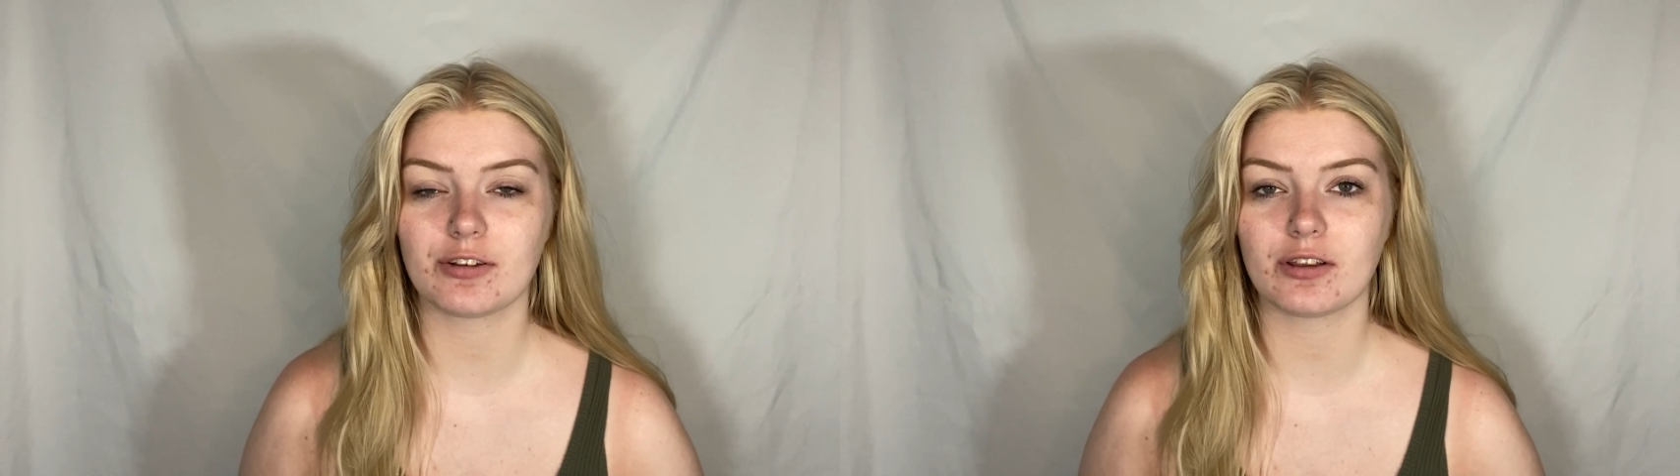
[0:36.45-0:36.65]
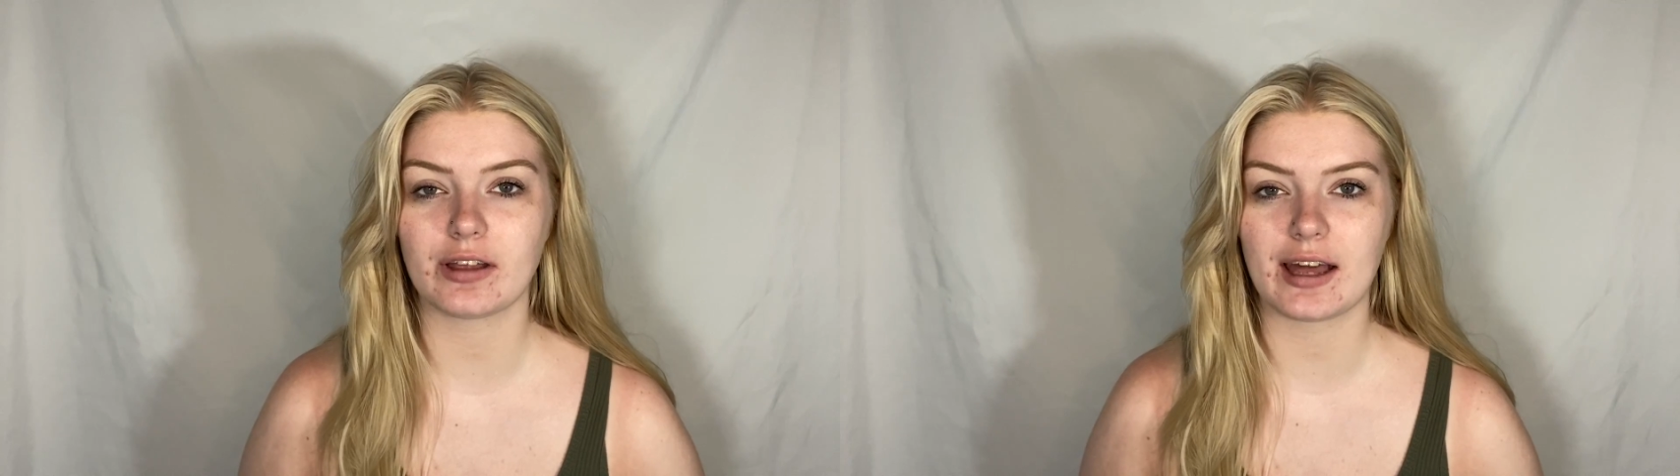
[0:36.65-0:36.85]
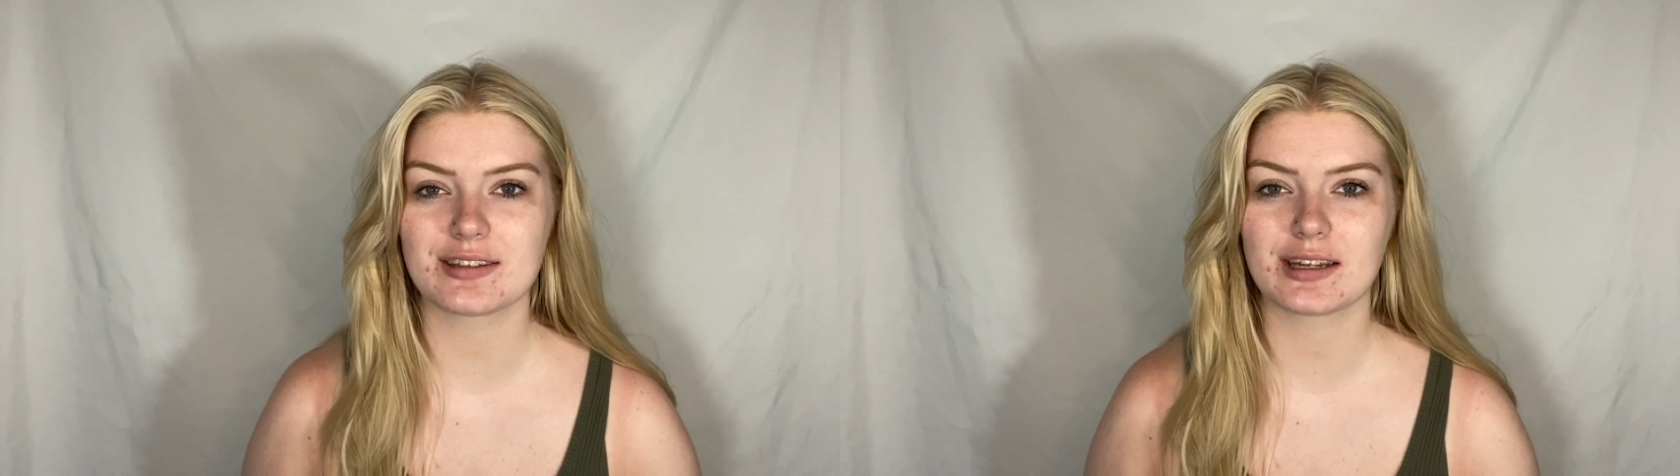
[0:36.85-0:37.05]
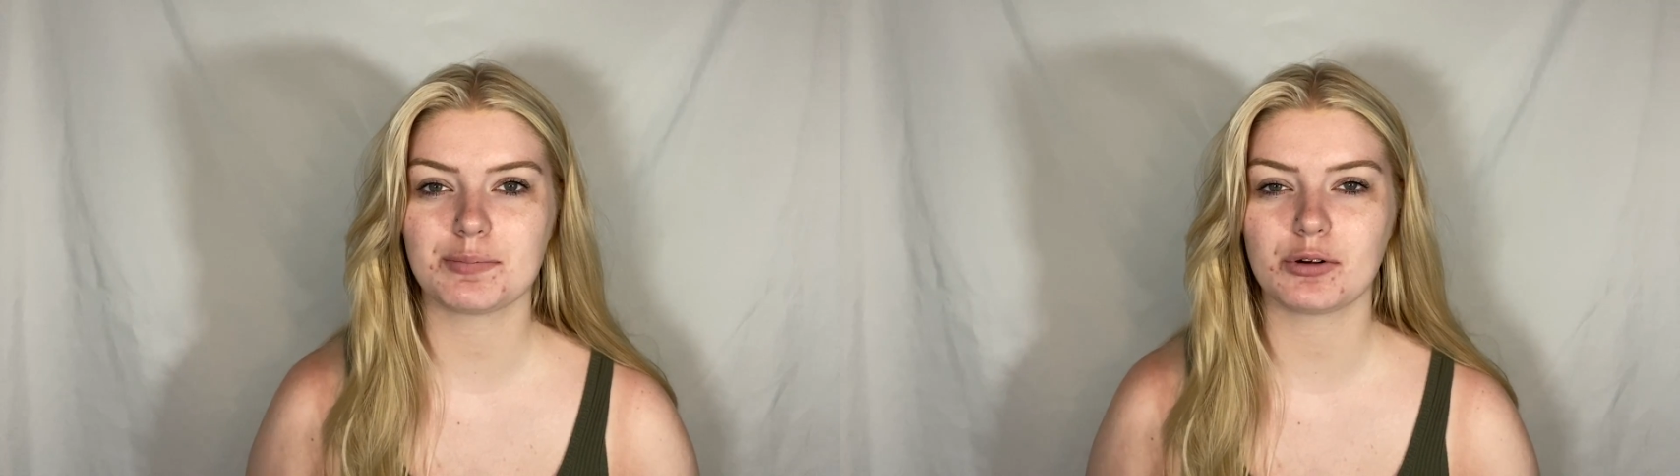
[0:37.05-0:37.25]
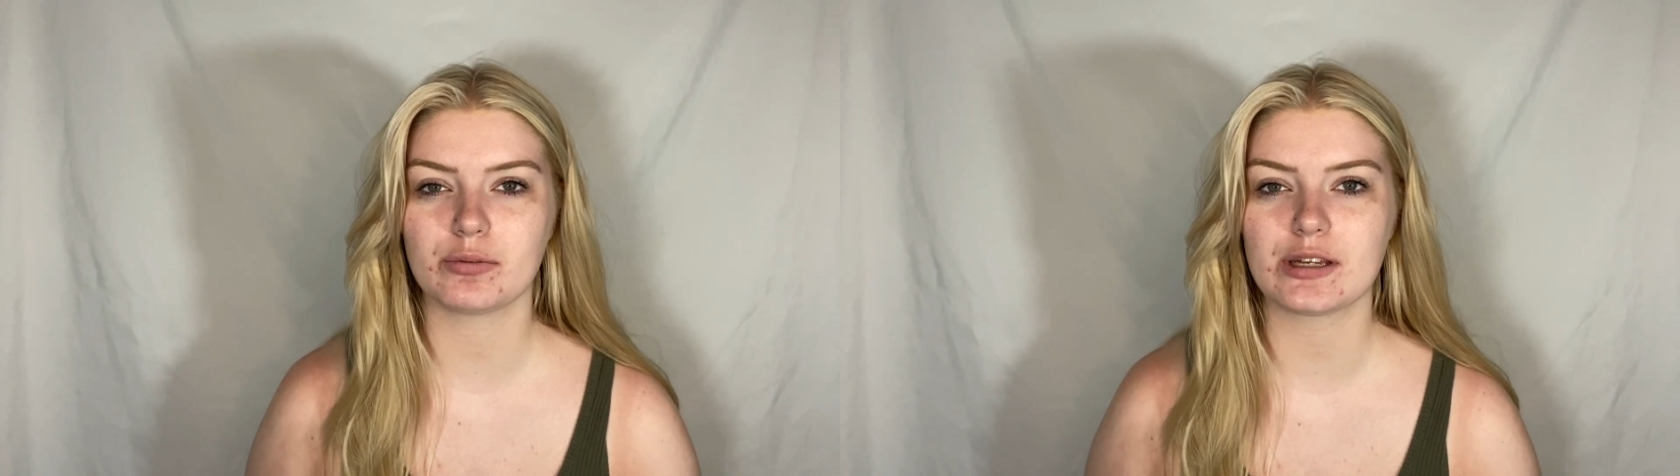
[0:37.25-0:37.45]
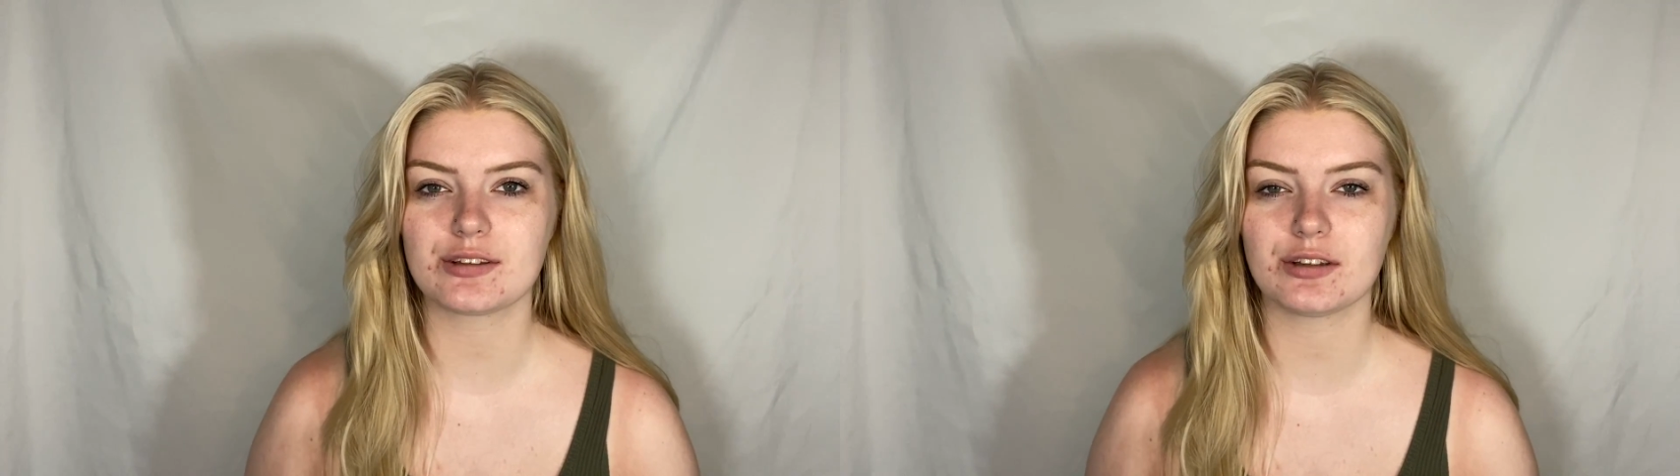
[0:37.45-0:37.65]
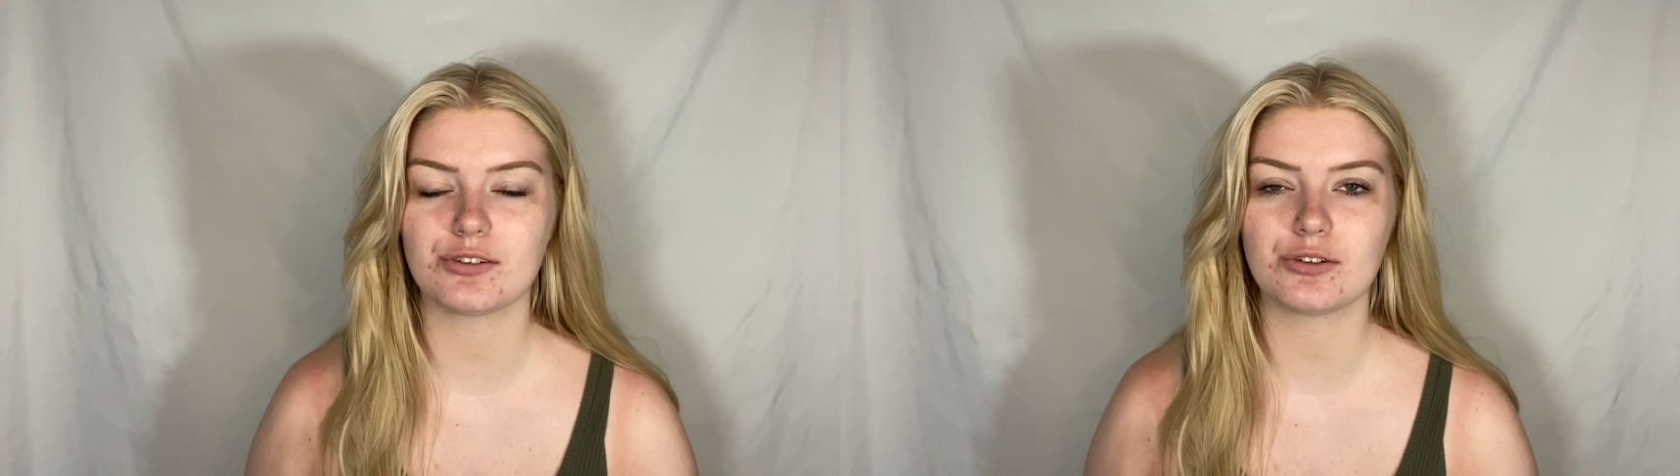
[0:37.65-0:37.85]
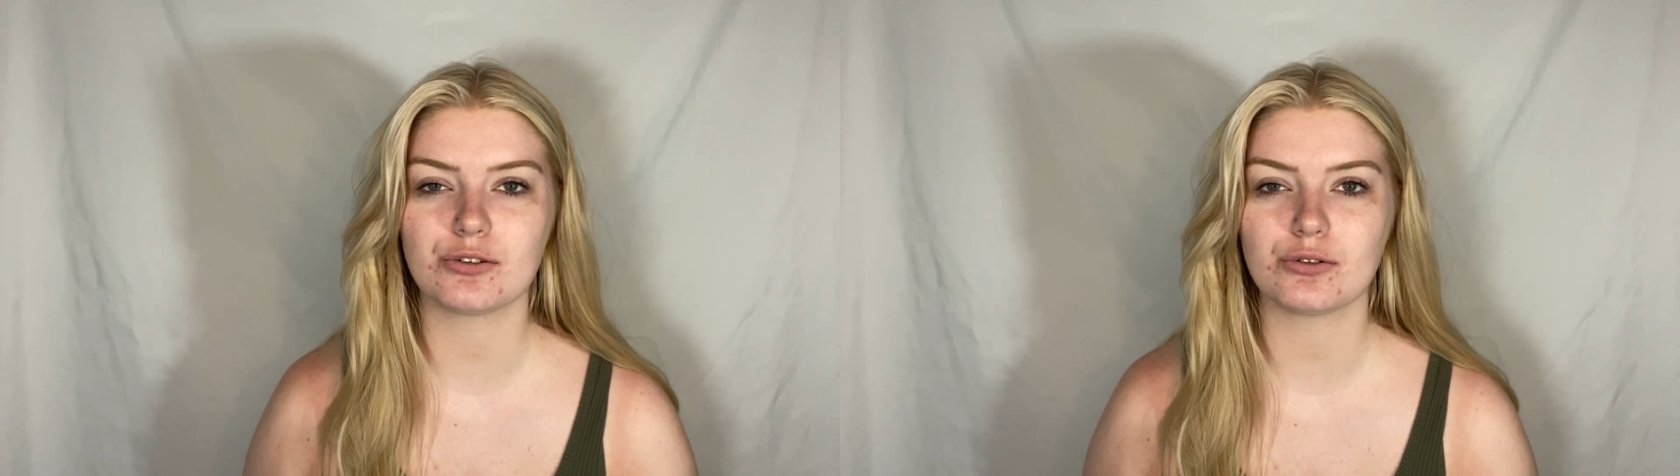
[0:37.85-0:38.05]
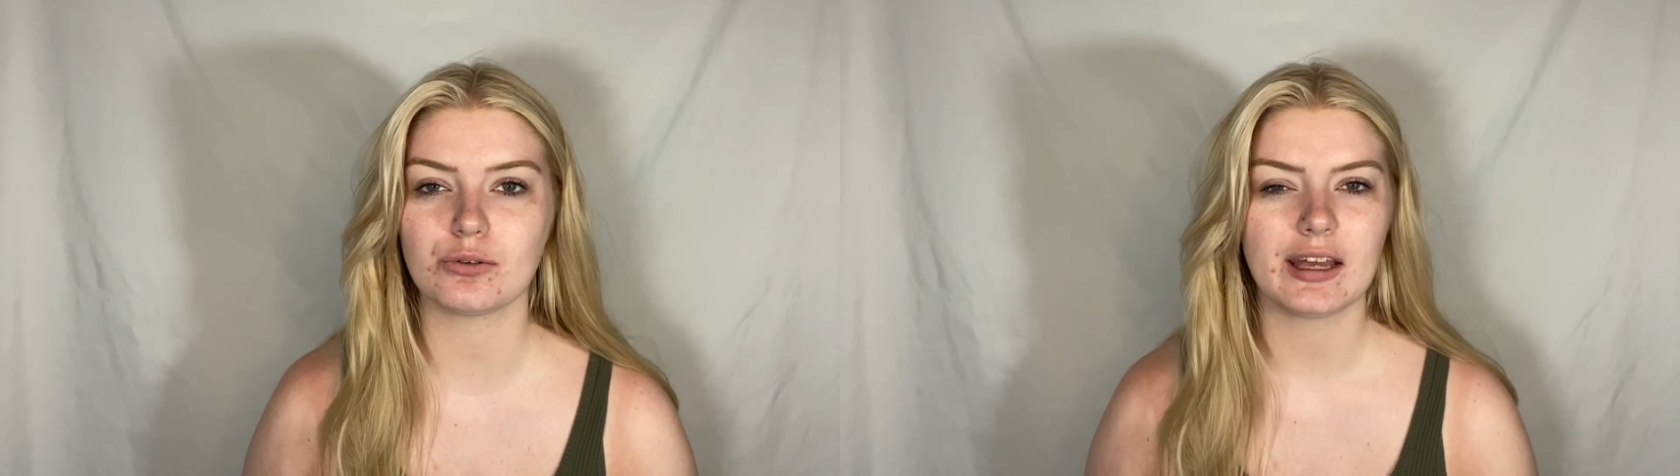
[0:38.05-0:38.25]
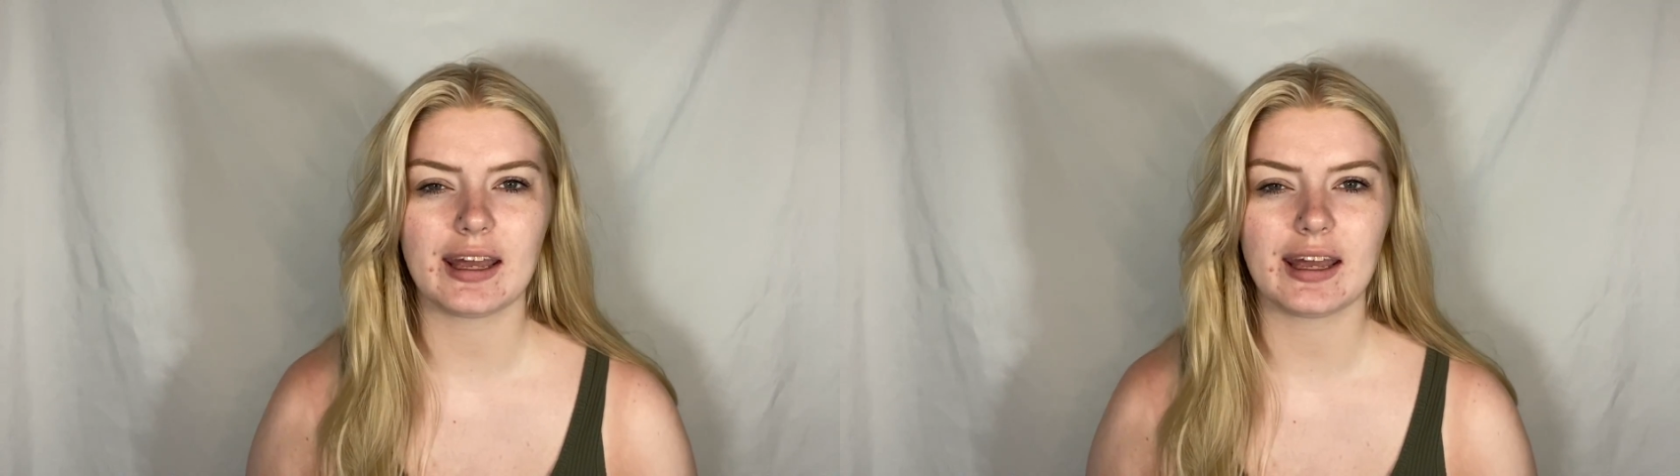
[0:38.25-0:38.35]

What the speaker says: the last couple weeks to do